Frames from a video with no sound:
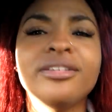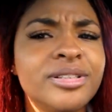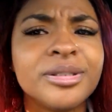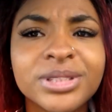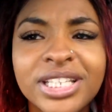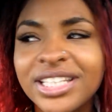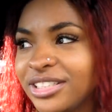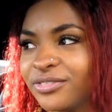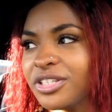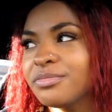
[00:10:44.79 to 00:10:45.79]
You know what I'm saying?
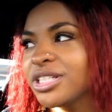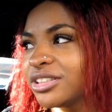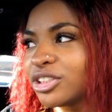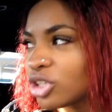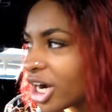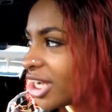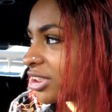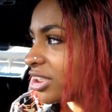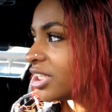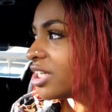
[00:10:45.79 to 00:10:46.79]
These females is
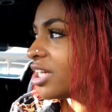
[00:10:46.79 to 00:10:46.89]
crazy.